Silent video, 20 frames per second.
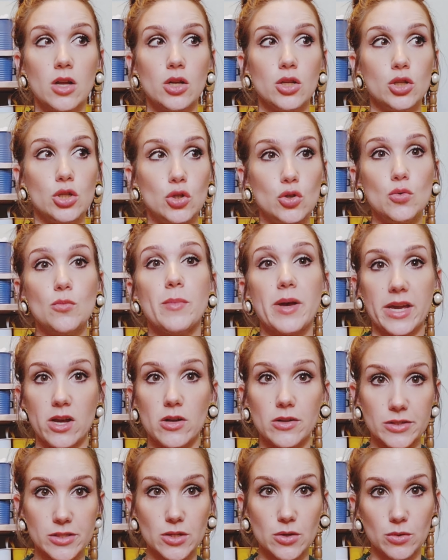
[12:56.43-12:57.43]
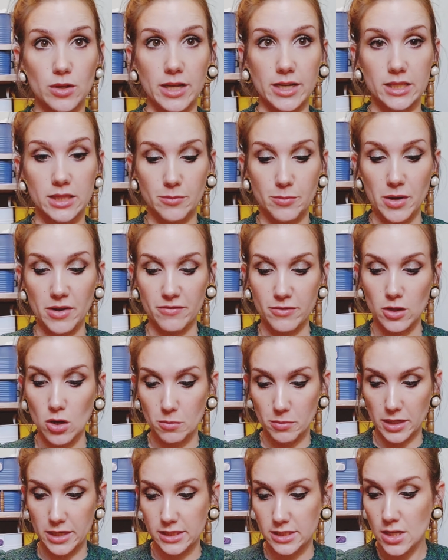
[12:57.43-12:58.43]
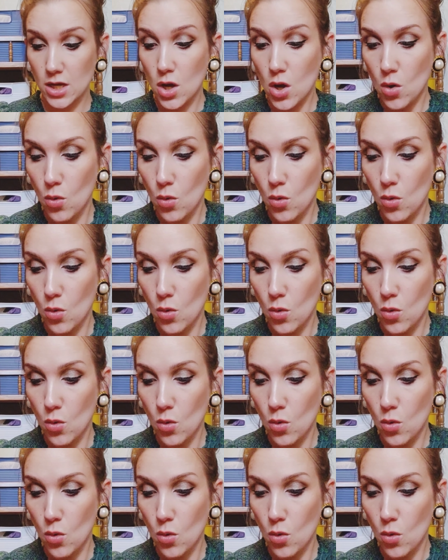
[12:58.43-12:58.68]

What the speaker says: you may also like the Buffalo Butts.